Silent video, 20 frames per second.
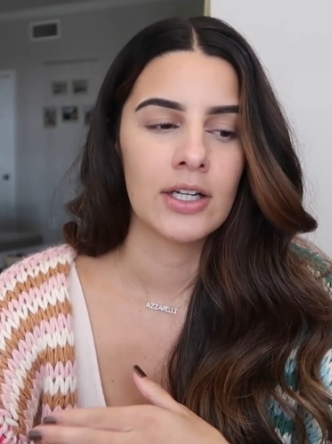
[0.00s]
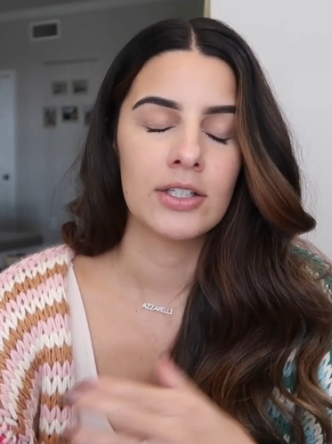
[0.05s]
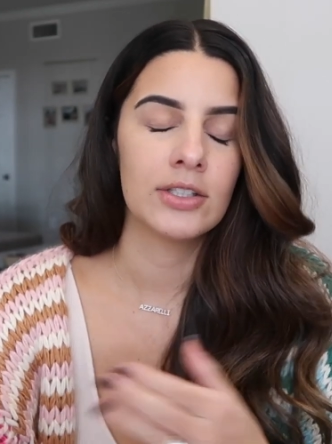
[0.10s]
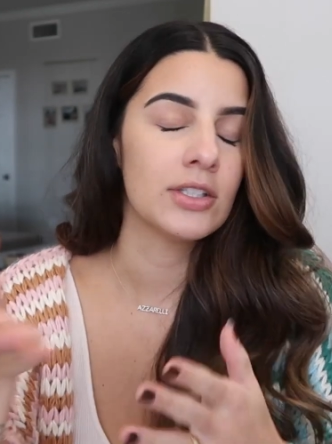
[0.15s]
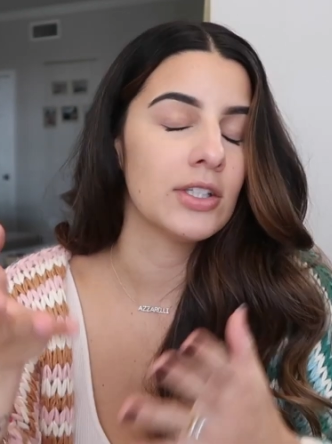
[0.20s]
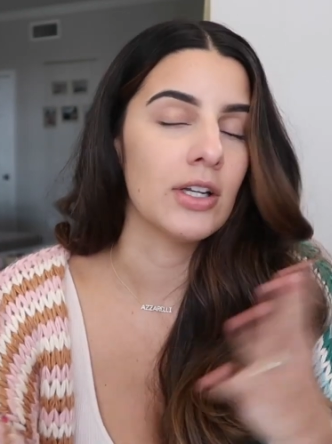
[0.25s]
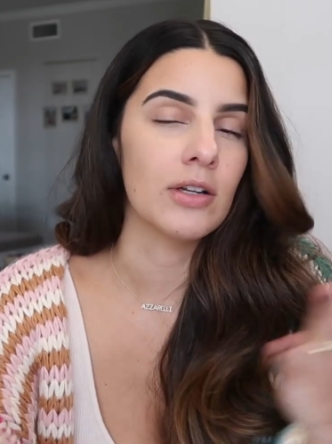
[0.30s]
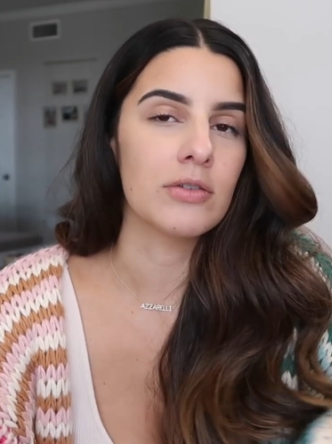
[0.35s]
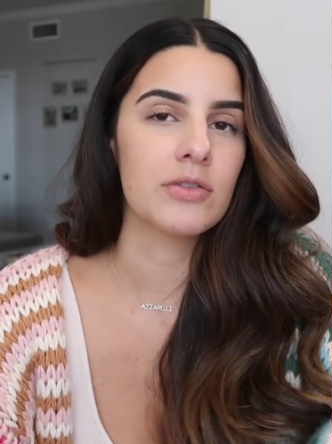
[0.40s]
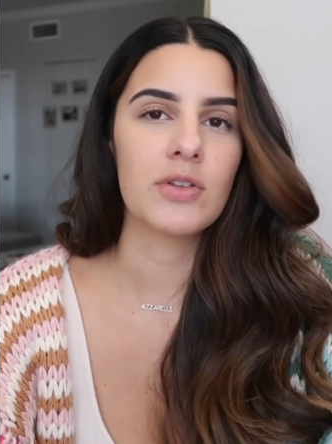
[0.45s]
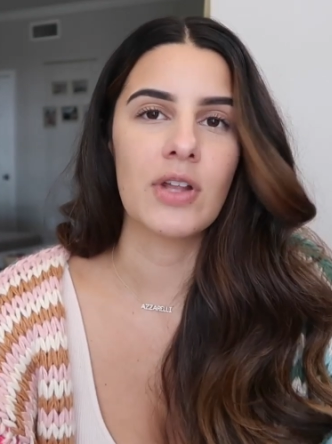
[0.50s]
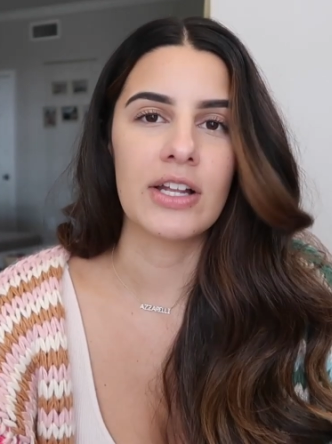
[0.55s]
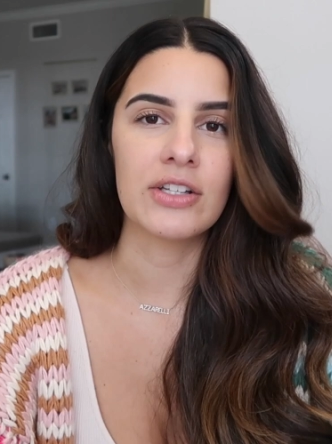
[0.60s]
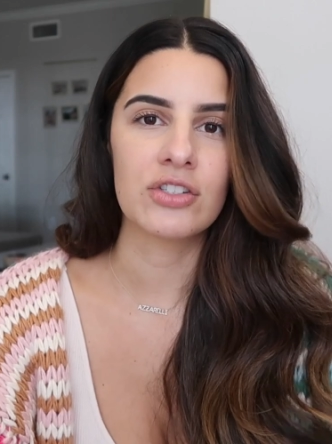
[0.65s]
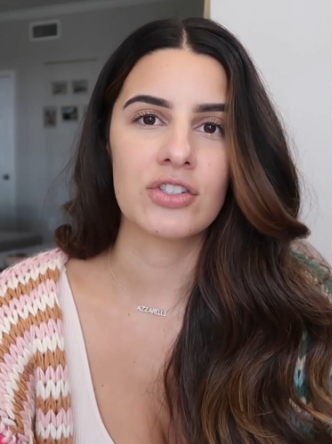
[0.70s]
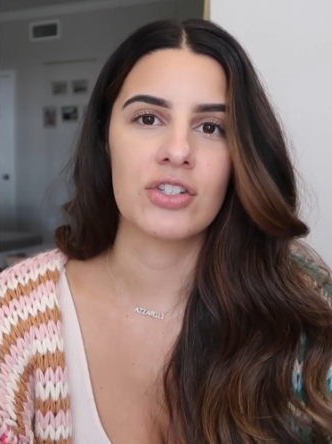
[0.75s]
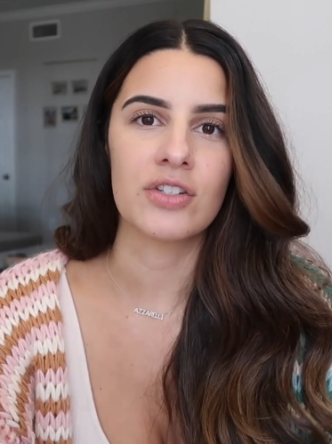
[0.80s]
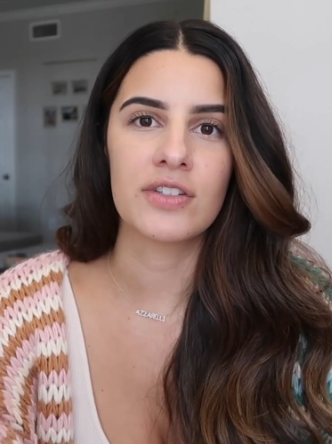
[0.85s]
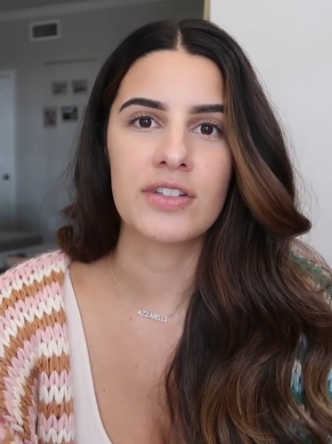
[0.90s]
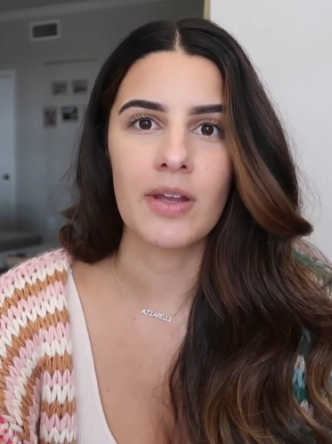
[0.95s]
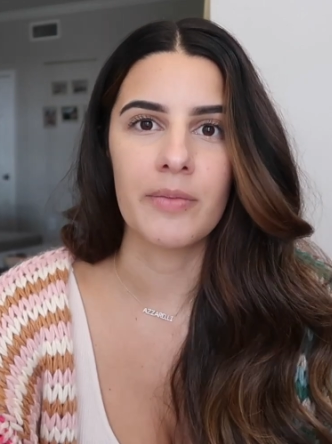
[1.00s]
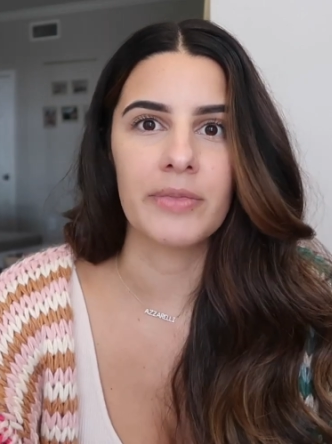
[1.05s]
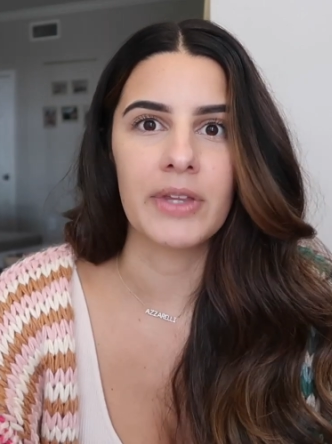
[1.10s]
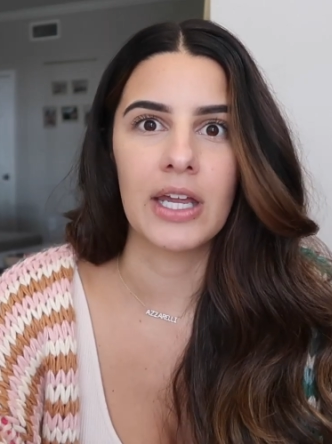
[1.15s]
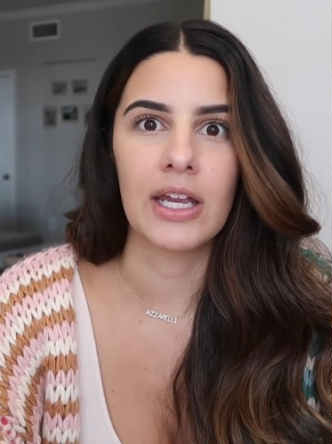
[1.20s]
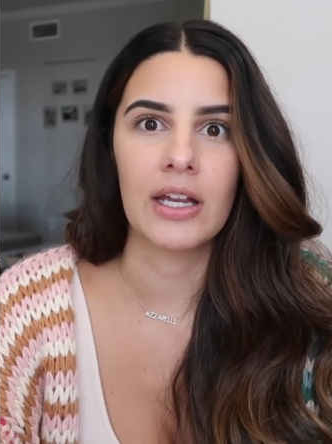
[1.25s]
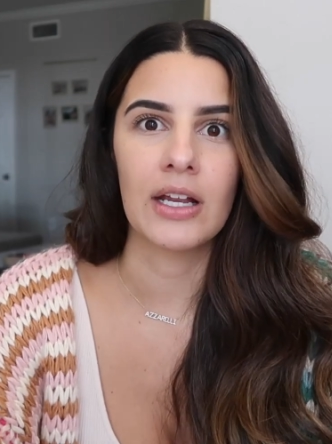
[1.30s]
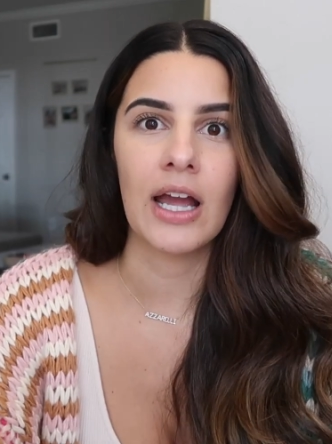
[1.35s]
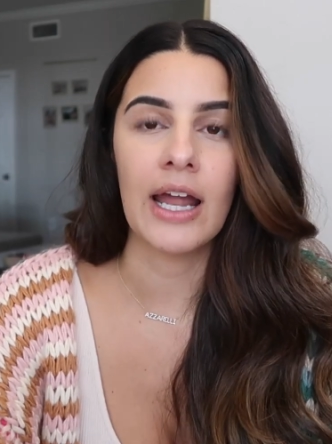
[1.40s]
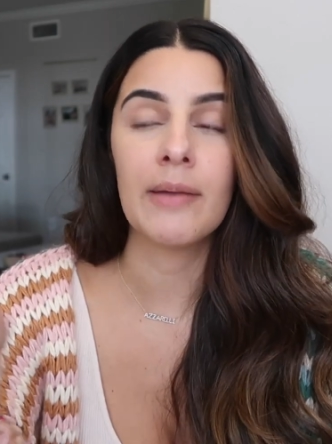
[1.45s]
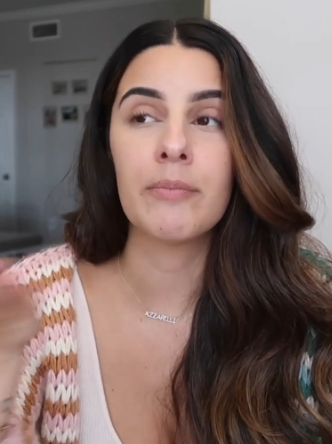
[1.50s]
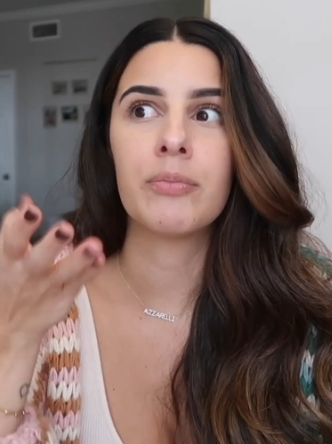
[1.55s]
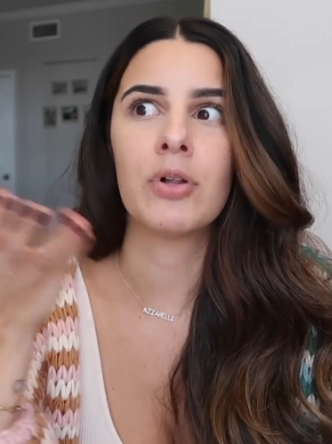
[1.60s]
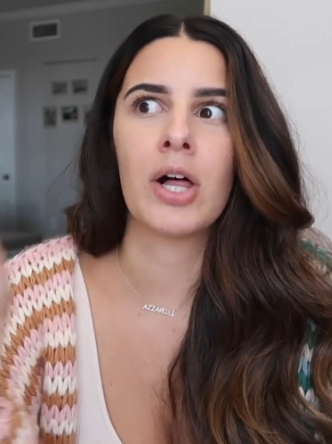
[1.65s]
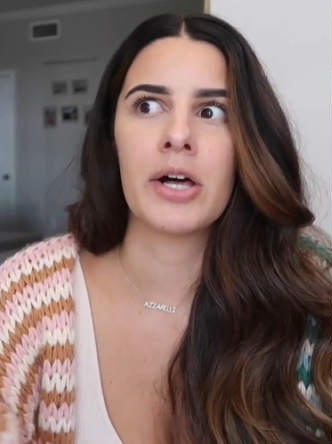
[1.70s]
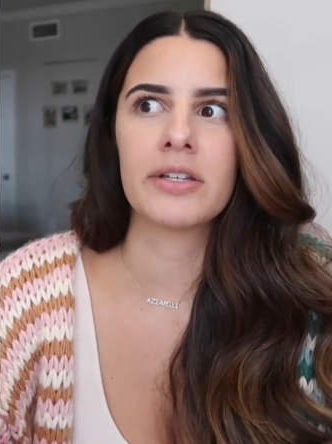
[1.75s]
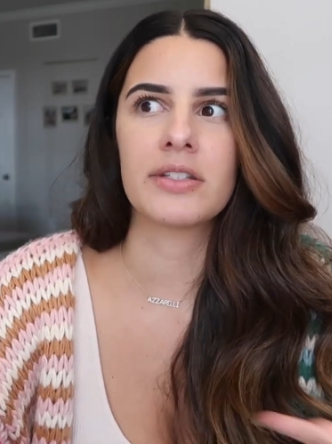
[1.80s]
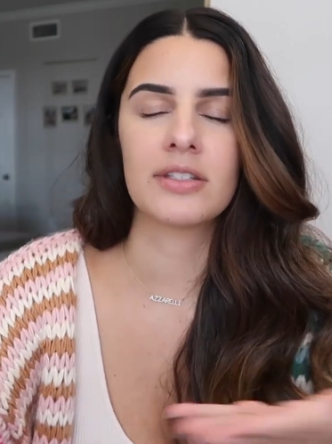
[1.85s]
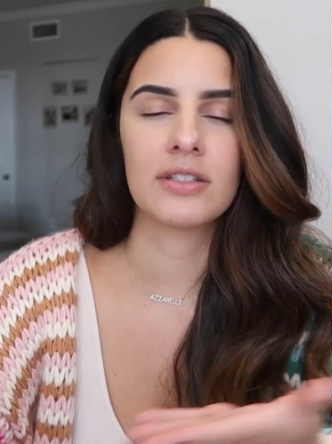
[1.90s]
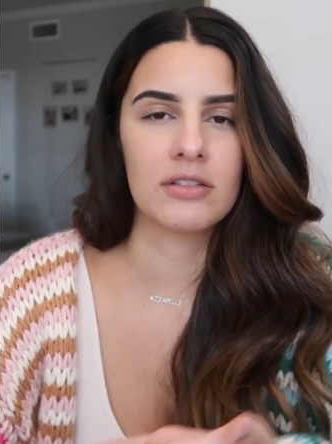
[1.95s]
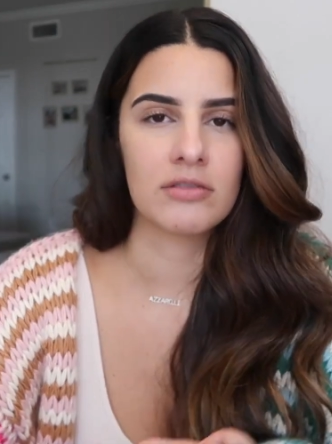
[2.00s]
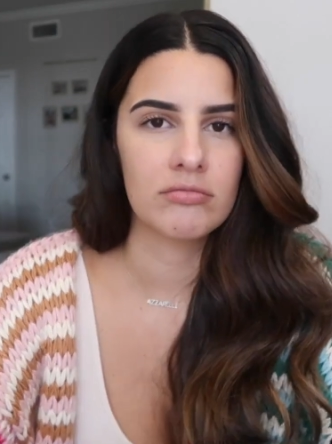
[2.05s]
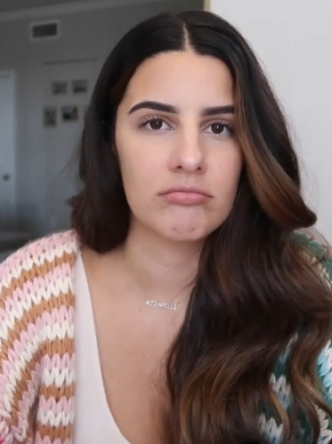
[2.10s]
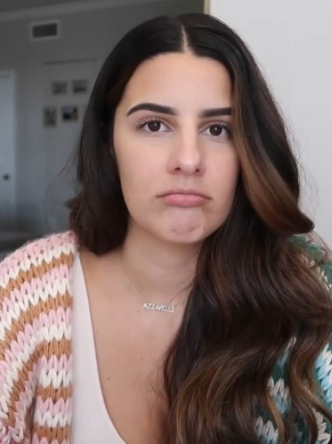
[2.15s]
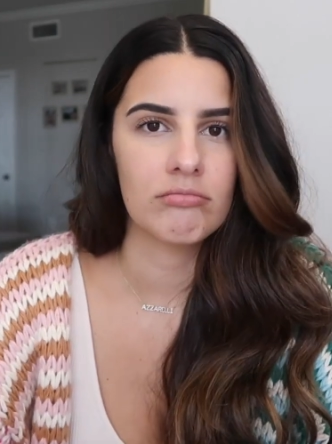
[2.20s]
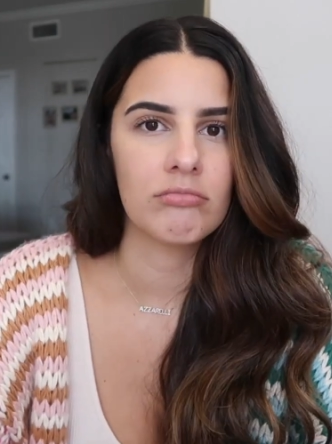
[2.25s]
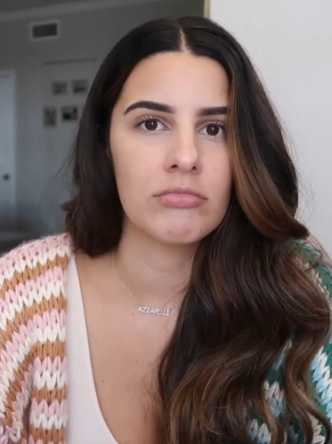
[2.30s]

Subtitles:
so that's just something. And plus,